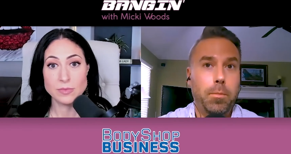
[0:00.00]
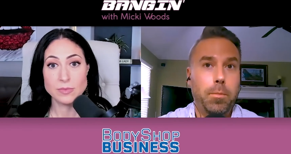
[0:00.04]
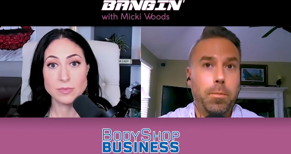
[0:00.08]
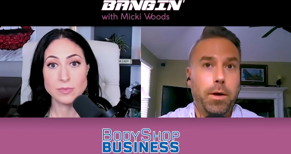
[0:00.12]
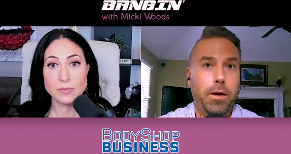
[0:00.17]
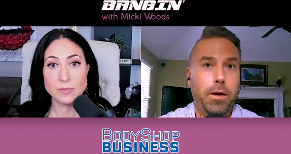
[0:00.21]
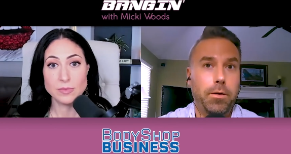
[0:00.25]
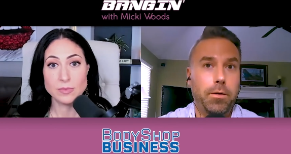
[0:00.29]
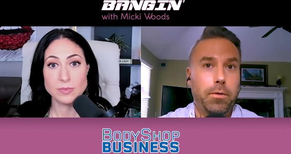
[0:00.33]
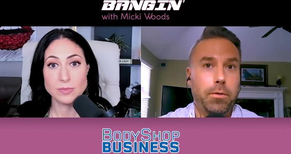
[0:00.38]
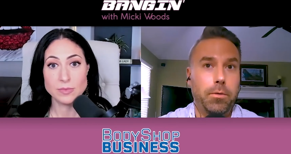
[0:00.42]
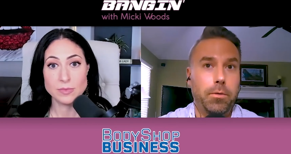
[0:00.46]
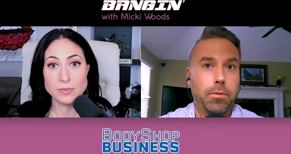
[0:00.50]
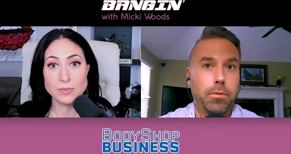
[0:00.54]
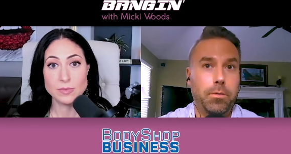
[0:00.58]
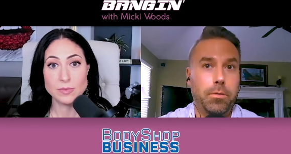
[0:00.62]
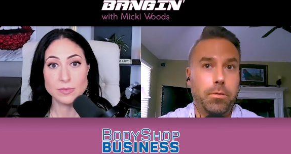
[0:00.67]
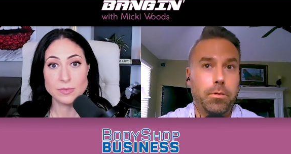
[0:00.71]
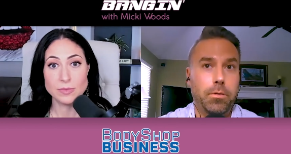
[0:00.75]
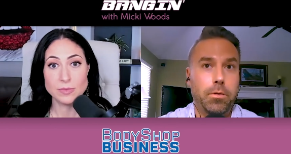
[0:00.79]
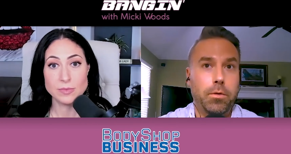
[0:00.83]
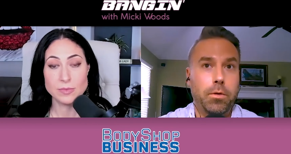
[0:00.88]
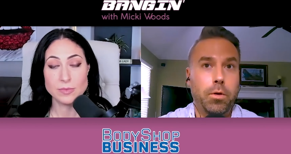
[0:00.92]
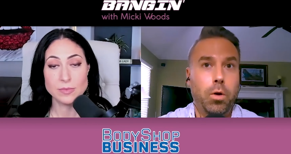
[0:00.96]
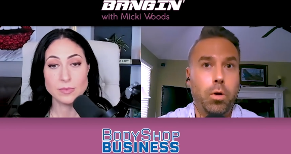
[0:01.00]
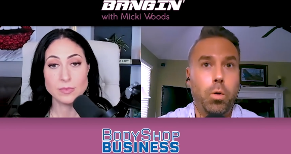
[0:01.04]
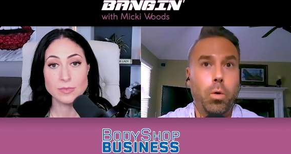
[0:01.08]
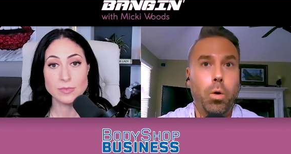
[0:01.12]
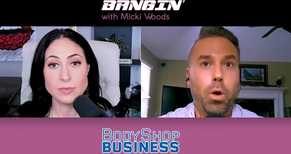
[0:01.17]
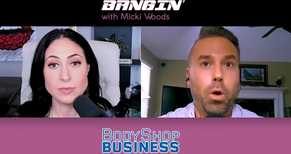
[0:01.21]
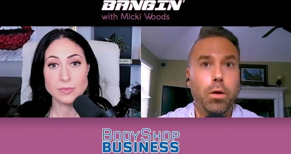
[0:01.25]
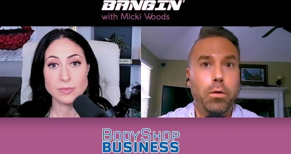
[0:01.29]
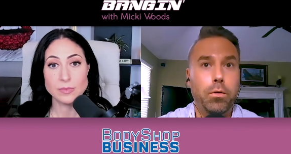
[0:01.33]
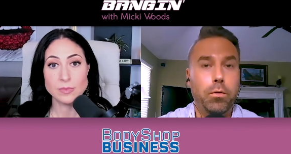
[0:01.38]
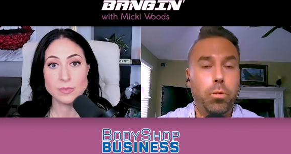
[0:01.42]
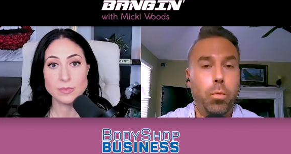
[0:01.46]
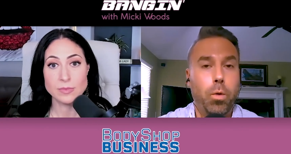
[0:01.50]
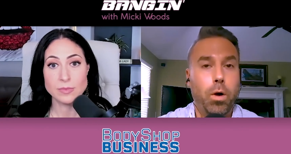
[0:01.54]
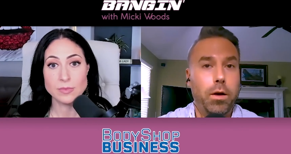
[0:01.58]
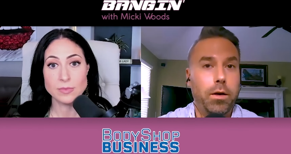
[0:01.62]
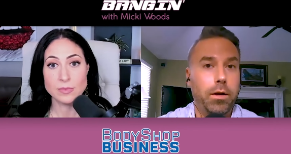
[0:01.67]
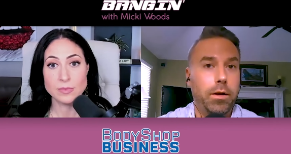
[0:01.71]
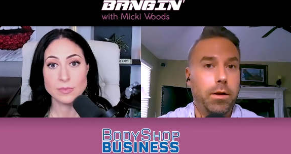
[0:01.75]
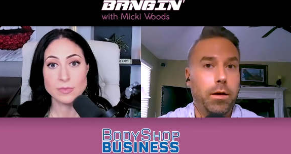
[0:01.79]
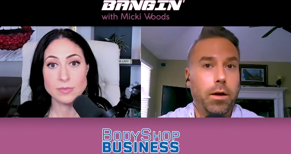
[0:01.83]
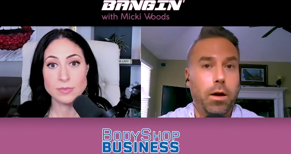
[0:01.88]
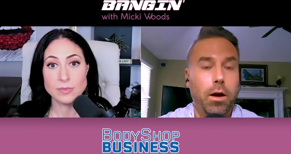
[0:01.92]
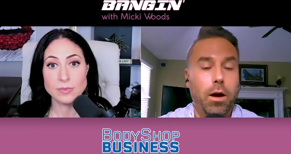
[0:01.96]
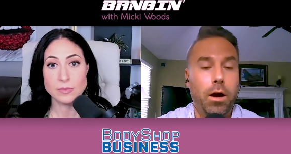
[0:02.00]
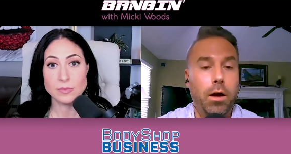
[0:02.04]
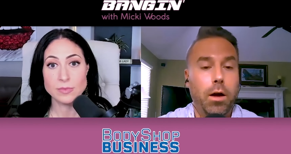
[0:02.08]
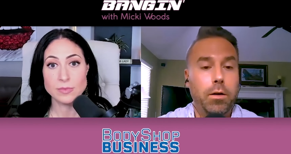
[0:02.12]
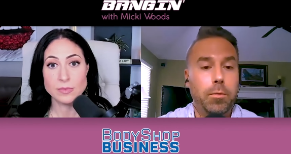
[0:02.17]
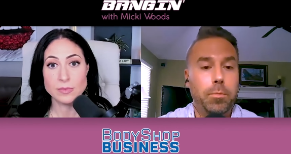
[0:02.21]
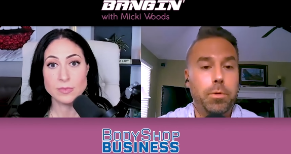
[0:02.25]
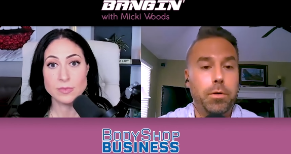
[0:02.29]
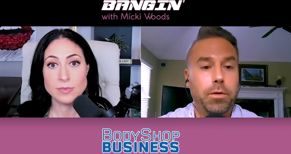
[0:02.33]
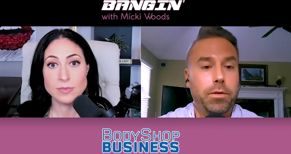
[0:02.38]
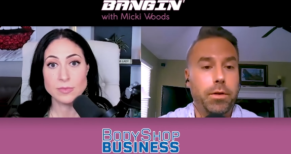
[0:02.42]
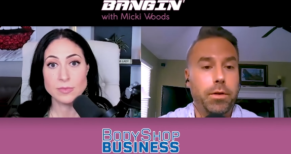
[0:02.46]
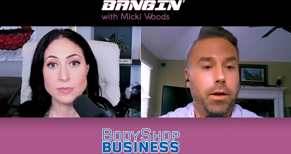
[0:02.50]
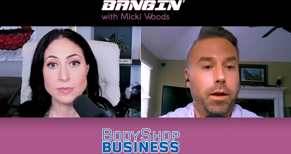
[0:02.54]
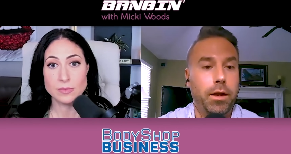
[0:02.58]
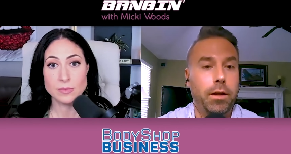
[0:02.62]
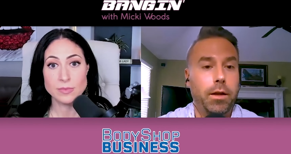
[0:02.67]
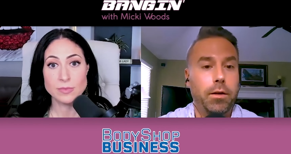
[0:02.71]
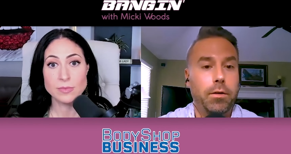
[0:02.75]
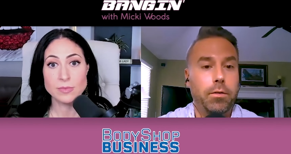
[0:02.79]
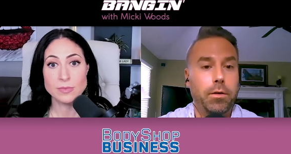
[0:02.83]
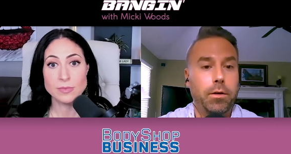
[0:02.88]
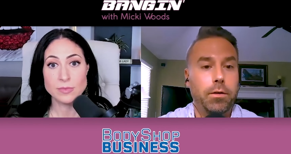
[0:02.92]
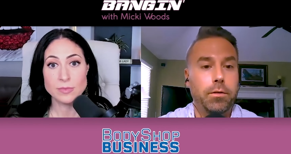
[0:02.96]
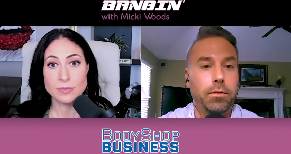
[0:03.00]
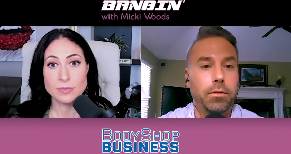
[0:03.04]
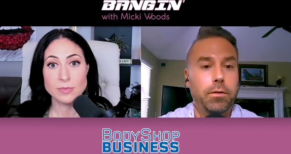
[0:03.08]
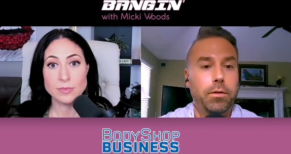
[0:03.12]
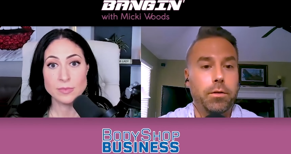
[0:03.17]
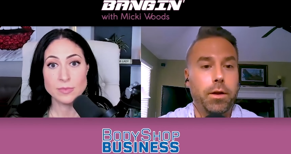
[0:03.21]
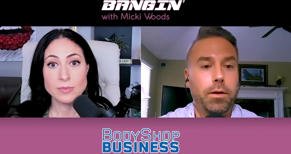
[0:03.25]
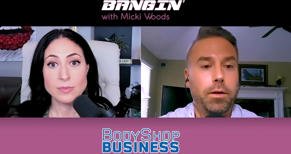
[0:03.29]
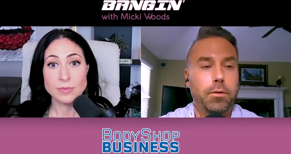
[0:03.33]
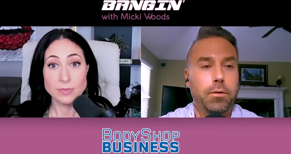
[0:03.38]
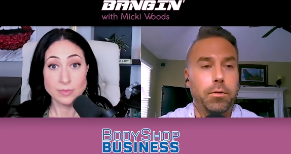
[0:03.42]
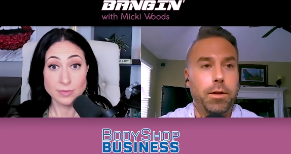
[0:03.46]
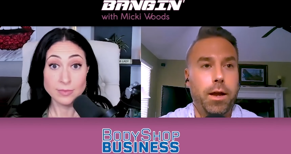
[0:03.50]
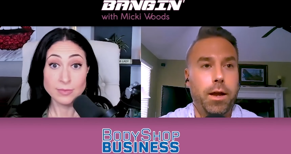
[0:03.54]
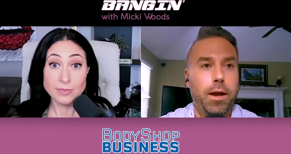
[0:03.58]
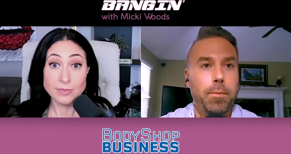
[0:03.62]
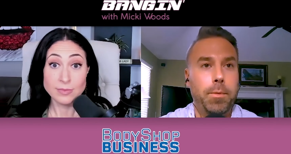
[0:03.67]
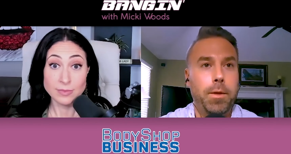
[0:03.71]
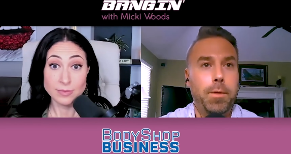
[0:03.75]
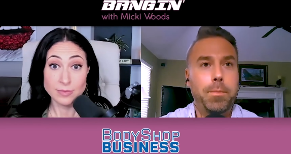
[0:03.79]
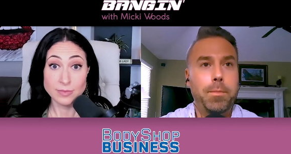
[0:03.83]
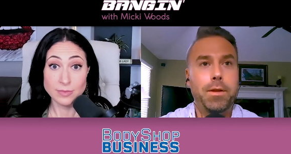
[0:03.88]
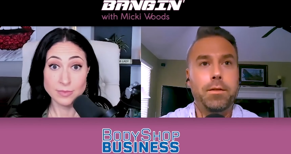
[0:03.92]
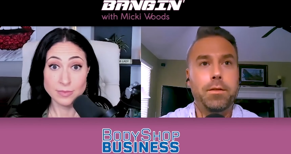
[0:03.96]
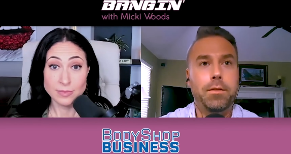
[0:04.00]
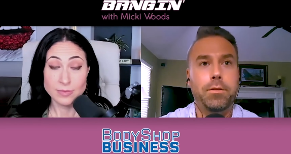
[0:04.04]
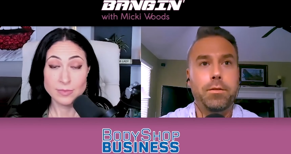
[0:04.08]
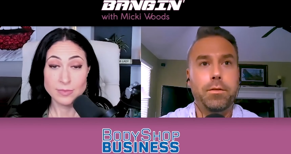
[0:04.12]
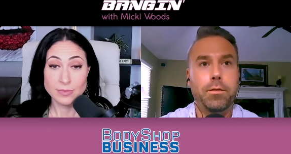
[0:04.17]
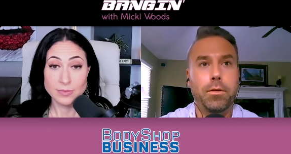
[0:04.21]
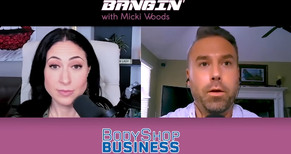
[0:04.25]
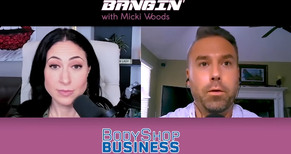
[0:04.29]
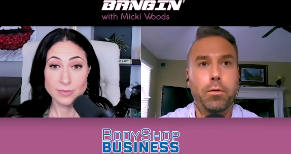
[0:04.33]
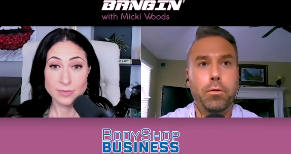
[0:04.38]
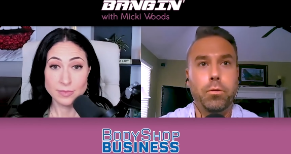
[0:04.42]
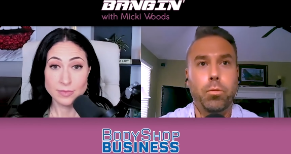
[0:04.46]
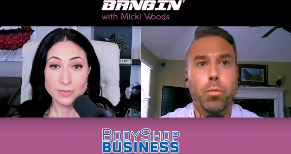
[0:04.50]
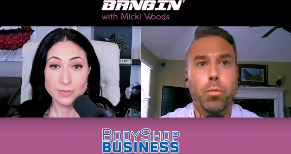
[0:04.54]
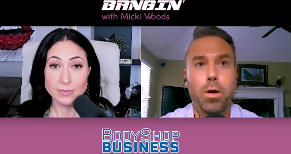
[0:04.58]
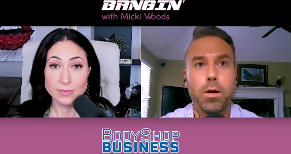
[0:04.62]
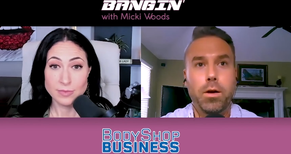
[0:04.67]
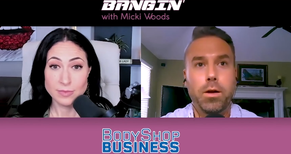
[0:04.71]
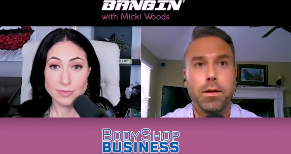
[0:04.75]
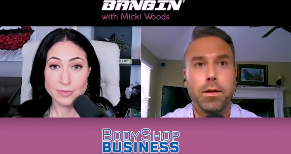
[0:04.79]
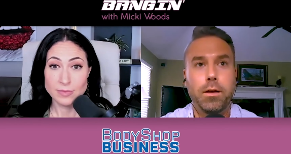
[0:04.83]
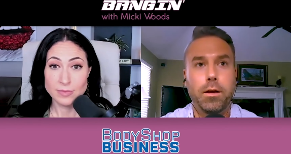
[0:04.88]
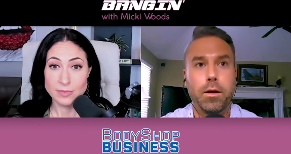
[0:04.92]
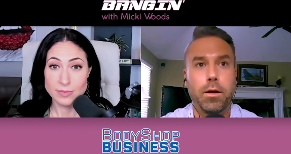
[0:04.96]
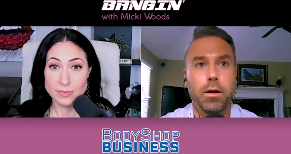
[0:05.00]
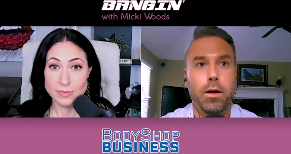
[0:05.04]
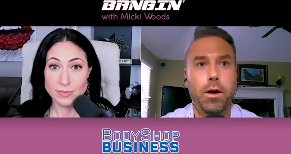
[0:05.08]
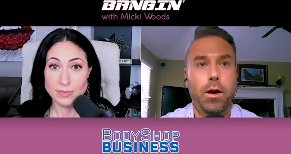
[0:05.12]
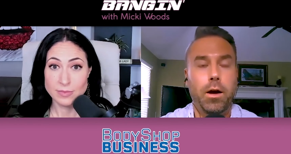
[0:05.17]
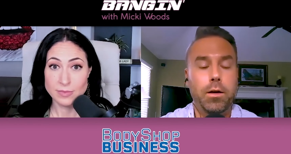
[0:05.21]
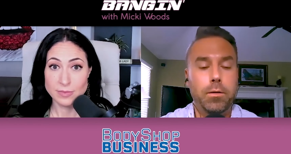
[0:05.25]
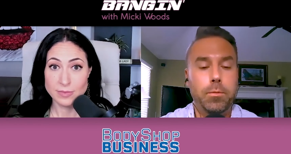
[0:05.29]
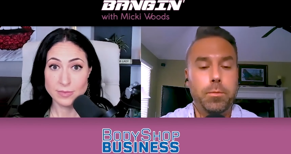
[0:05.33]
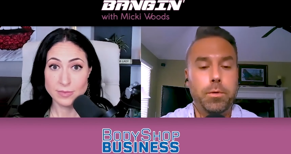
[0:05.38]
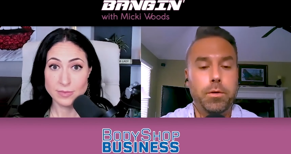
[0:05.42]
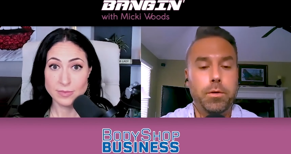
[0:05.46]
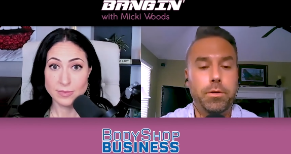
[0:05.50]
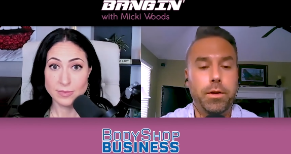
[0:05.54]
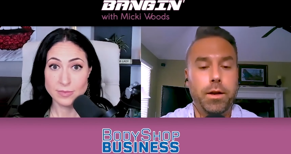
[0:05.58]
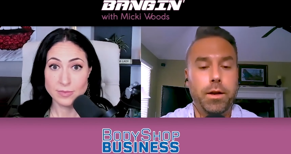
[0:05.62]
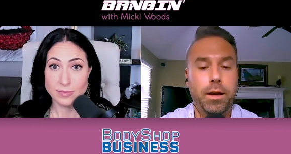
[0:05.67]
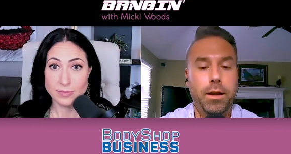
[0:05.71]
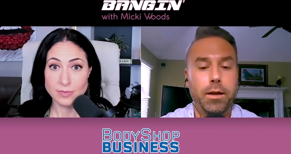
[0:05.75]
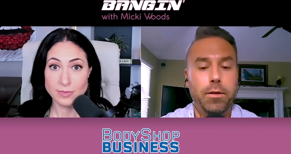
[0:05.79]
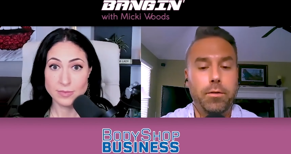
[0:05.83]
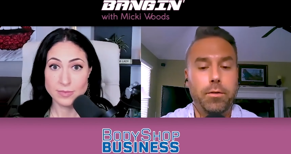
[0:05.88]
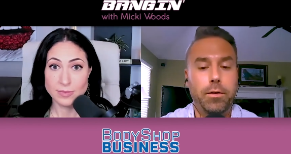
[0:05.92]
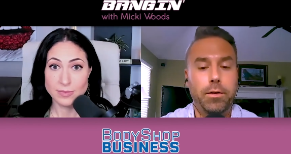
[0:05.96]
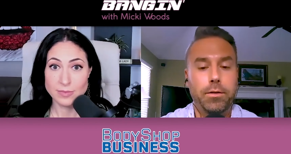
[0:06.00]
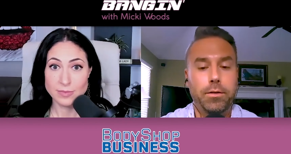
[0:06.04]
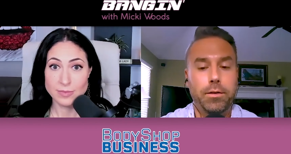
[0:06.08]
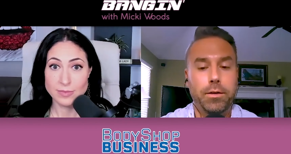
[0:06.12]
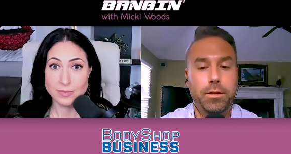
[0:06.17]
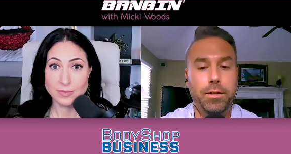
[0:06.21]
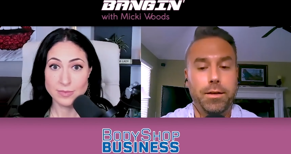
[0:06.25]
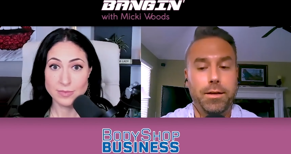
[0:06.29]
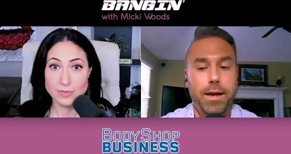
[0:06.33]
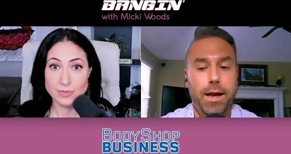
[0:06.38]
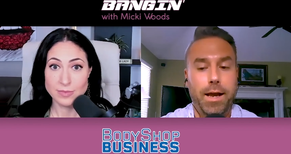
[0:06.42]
Speaker 1: about, you know, a 20 to 100% increase in cycle time, that means a 20 to 100% increase in the